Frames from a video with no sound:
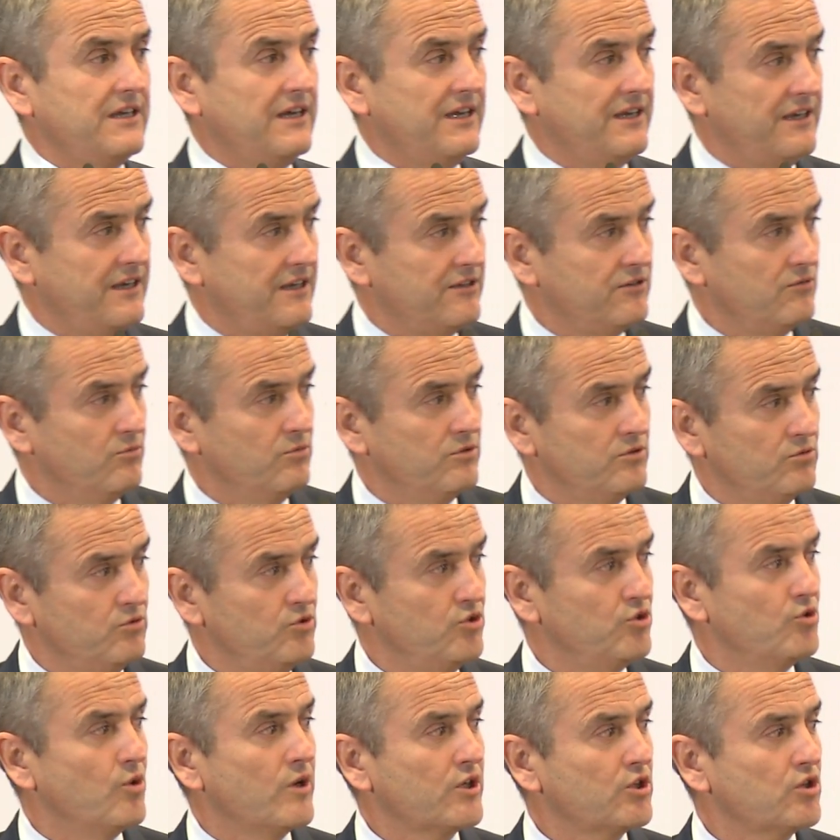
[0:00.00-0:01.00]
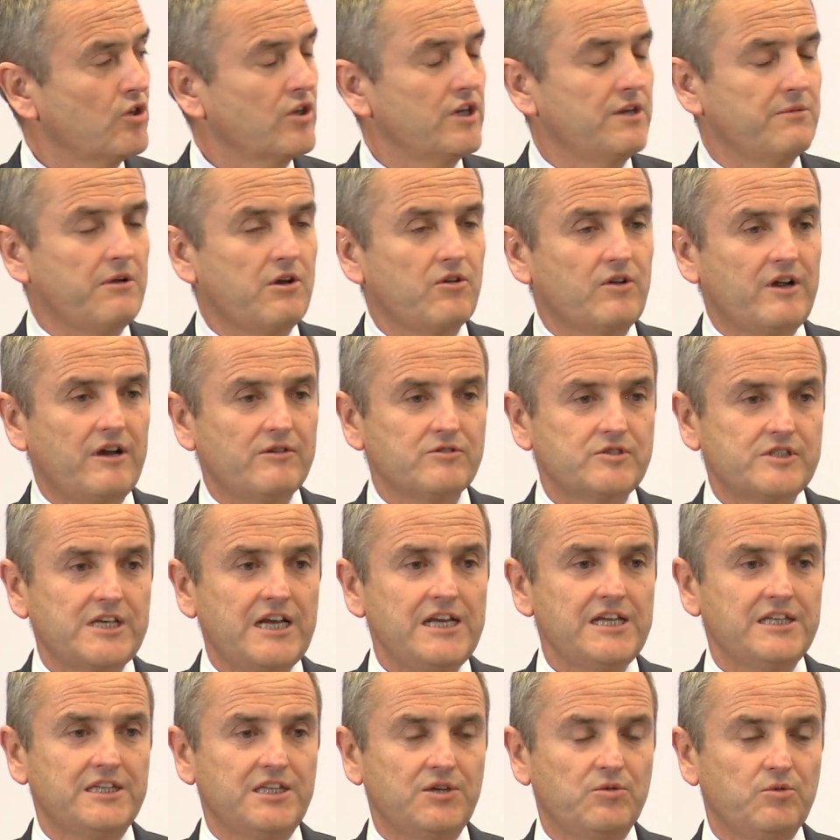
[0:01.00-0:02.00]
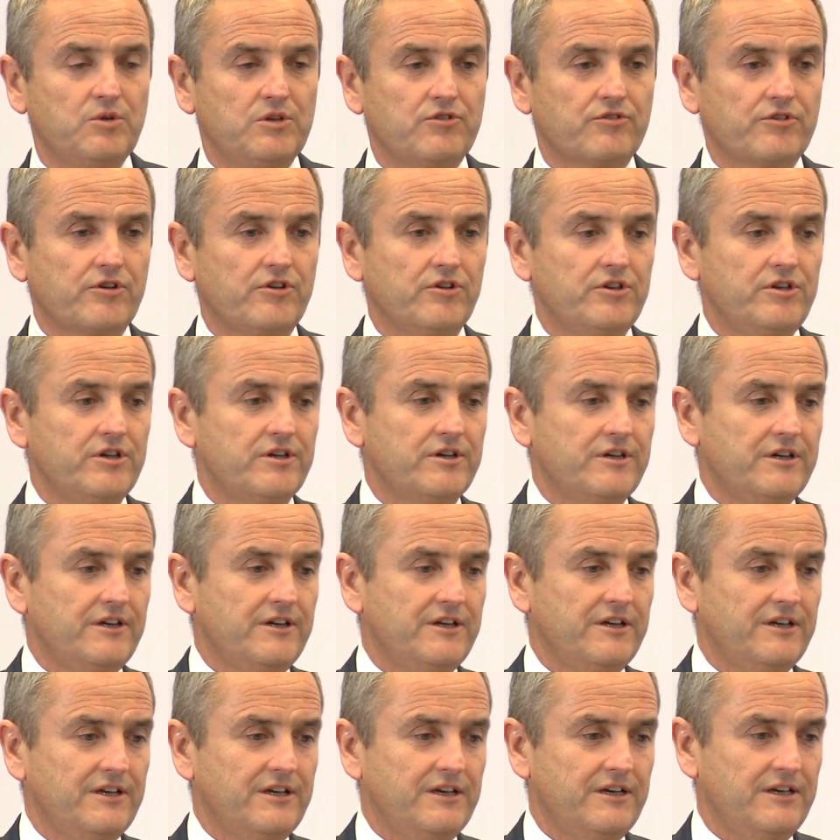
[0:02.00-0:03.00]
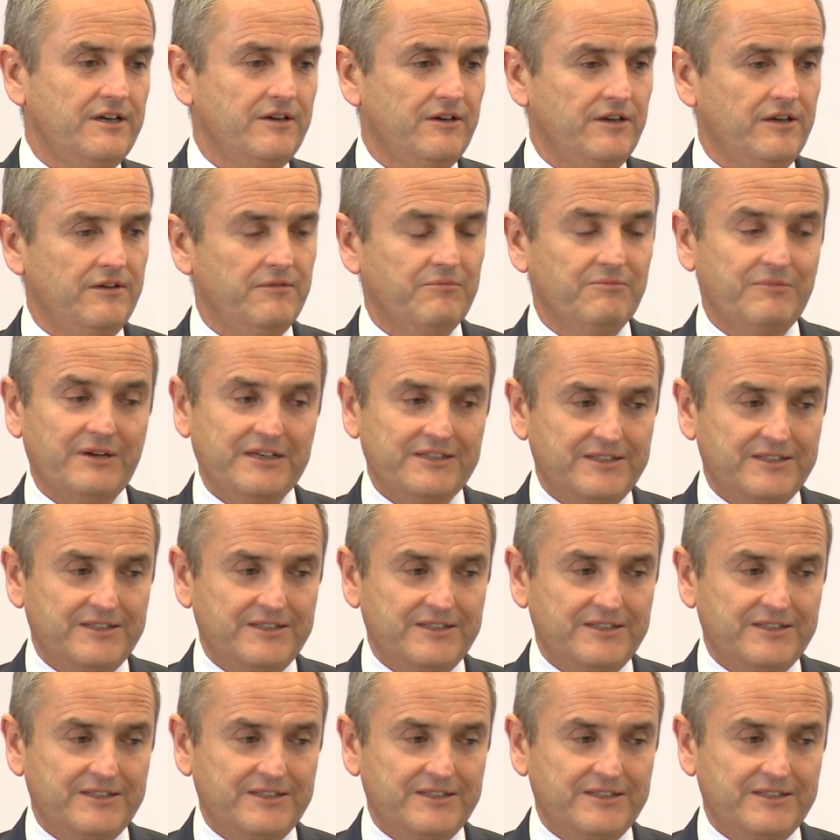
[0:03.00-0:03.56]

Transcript: and, and we were talking about causality with Roger, uh,